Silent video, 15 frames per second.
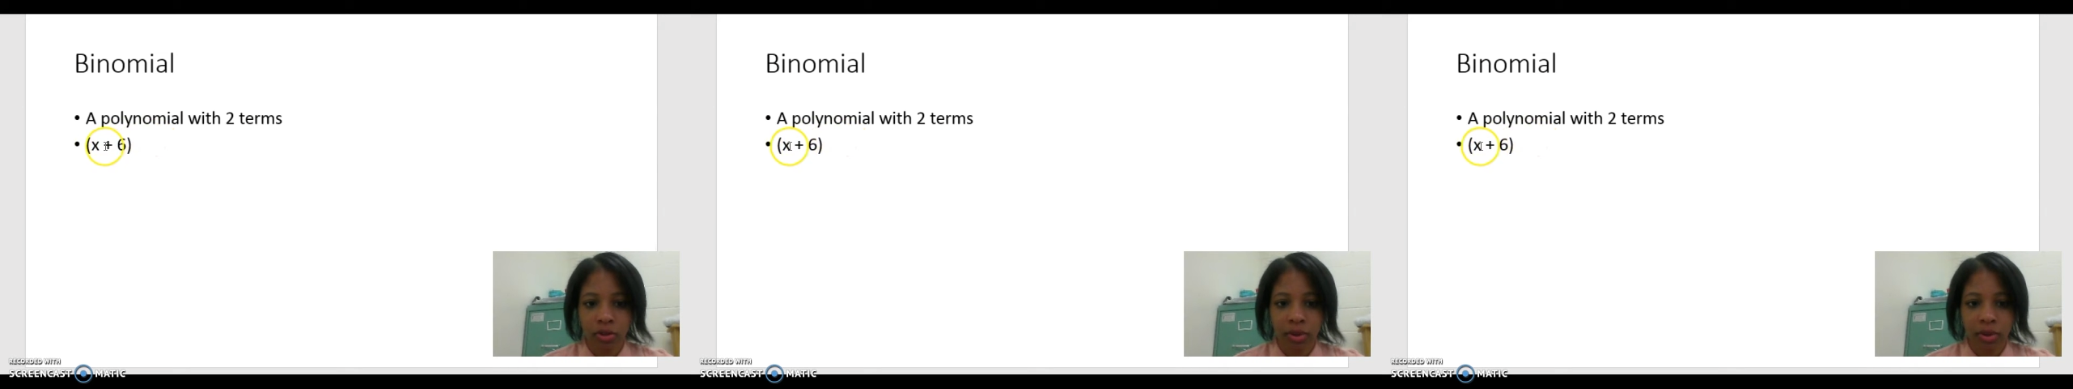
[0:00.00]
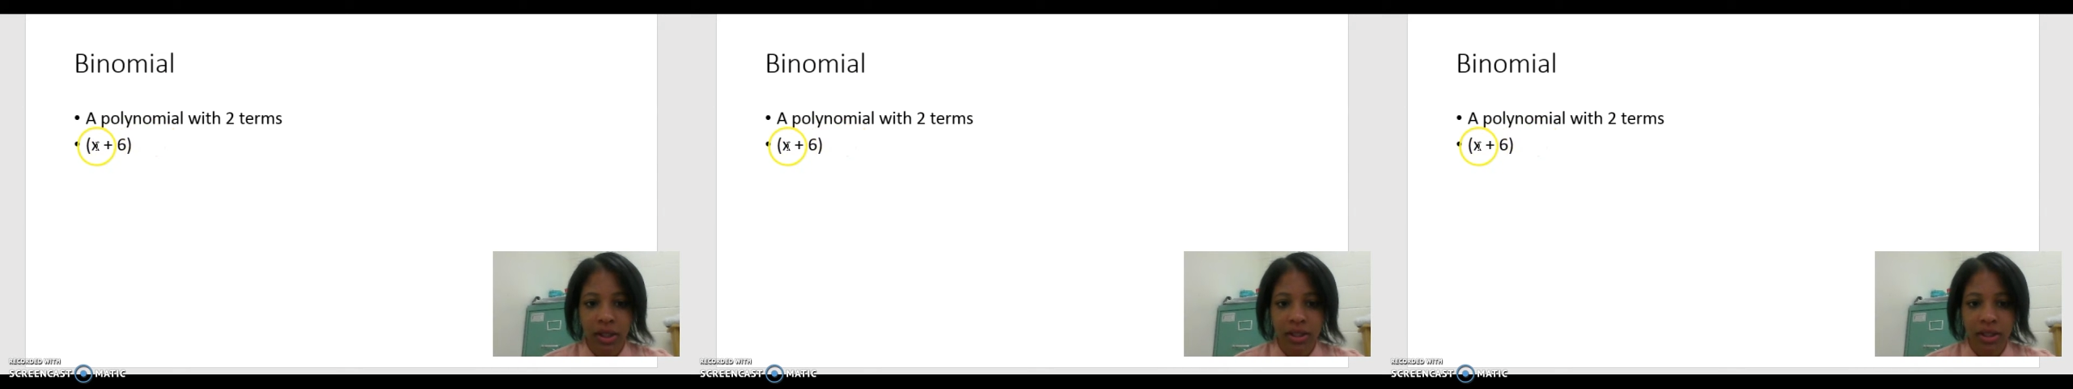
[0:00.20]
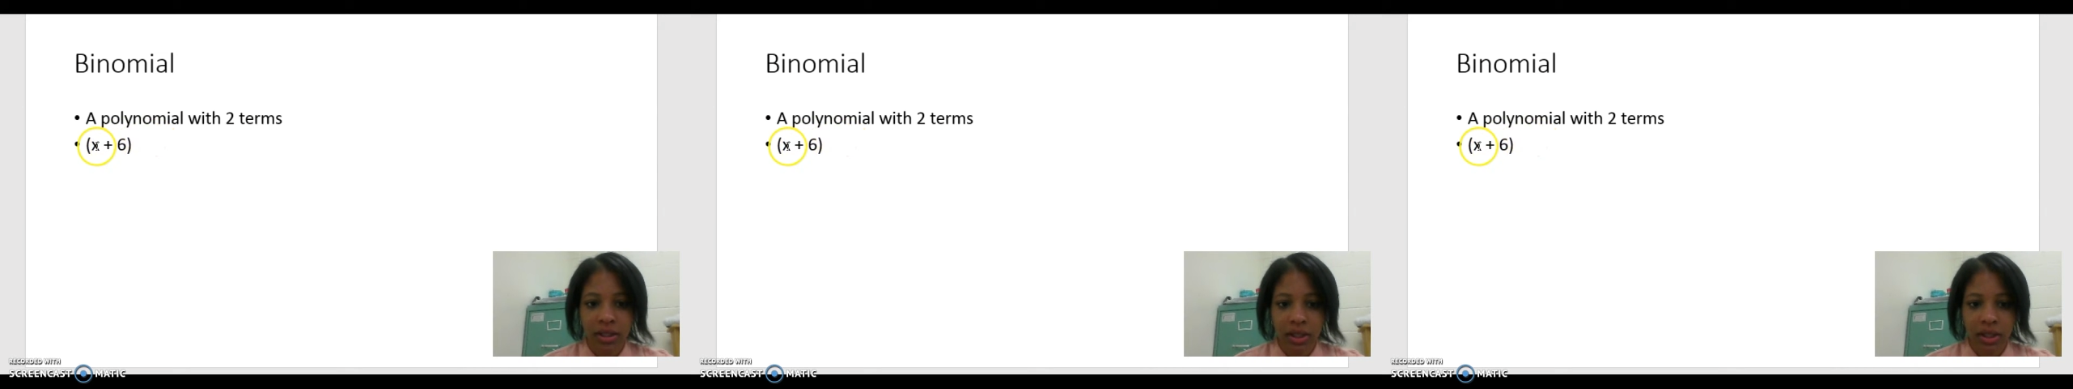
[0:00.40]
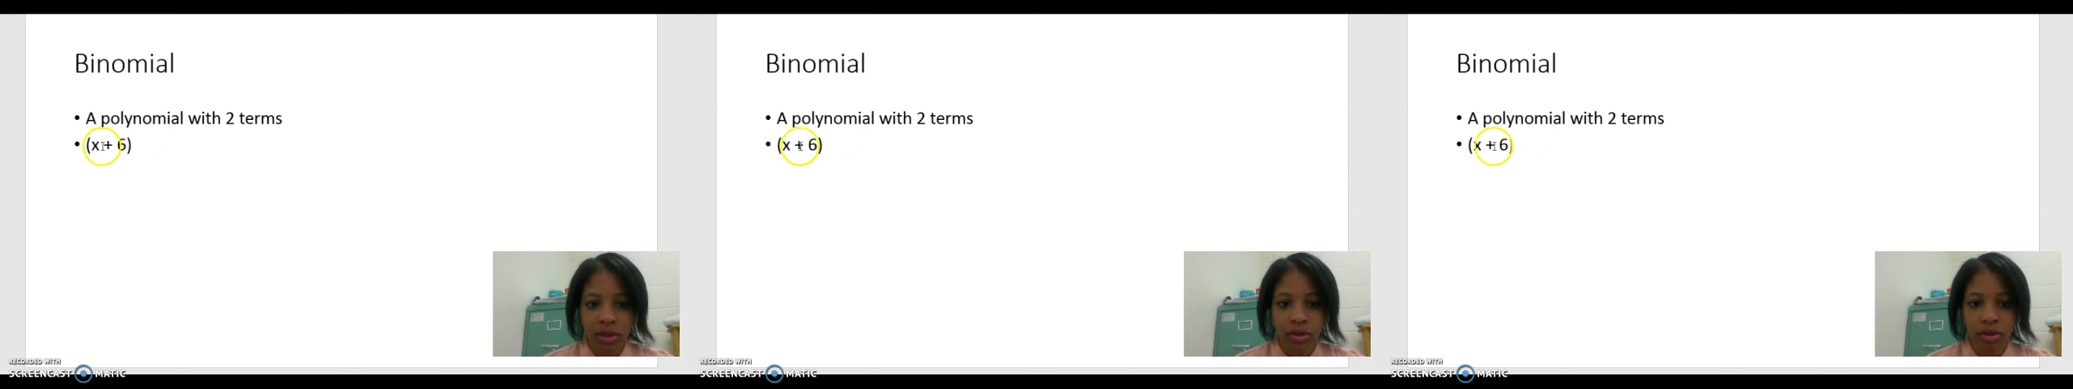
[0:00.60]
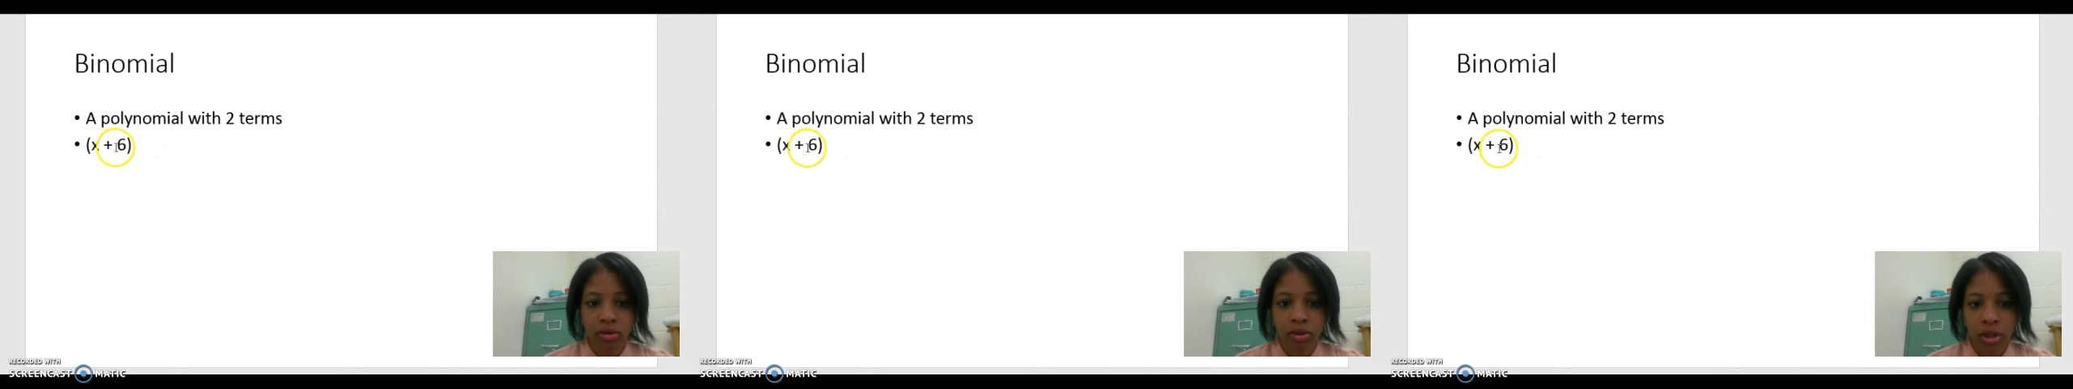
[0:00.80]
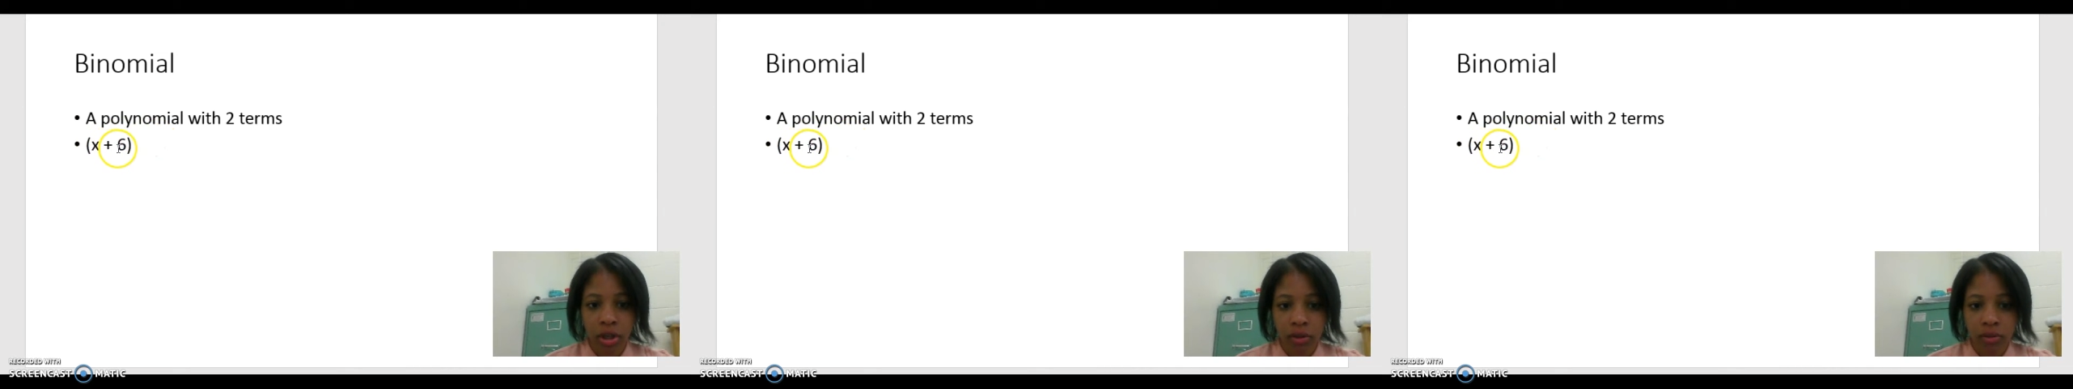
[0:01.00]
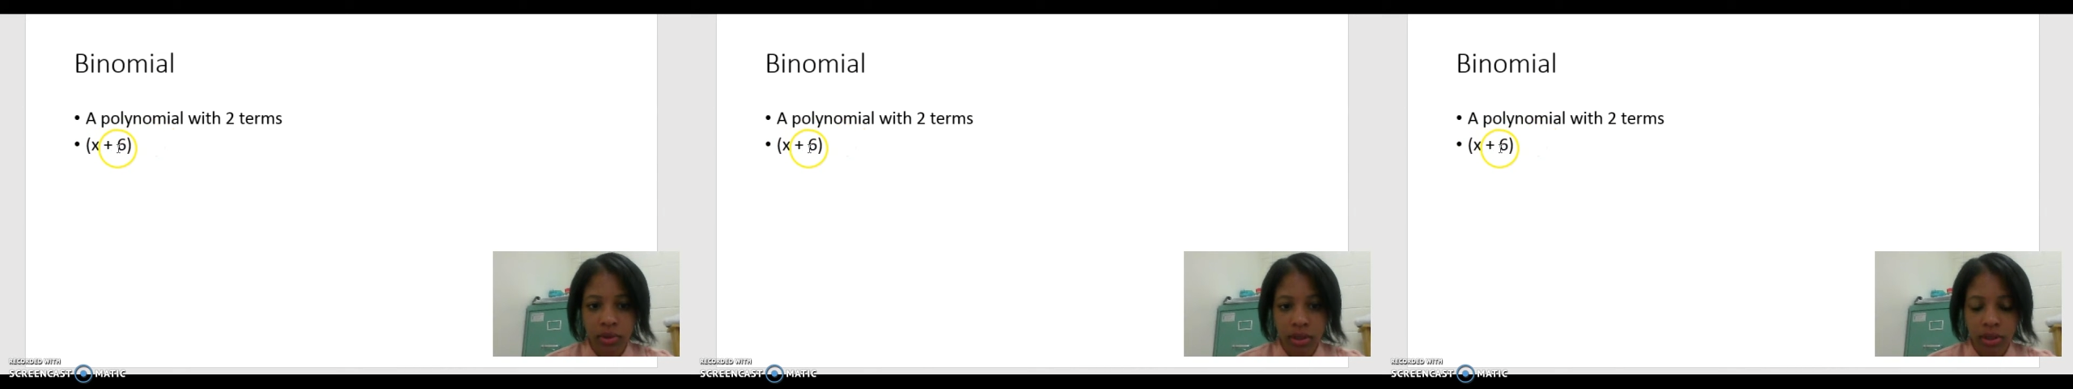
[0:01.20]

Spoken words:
So because it has two terms,